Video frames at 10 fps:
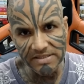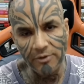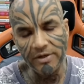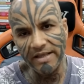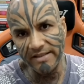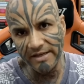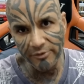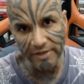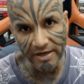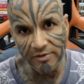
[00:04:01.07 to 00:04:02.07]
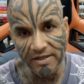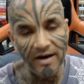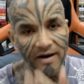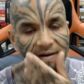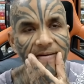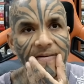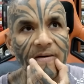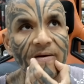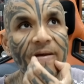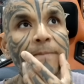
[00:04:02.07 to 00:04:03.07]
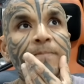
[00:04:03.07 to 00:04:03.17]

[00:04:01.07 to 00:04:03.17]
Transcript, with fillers: out and then you take out the card. Okay,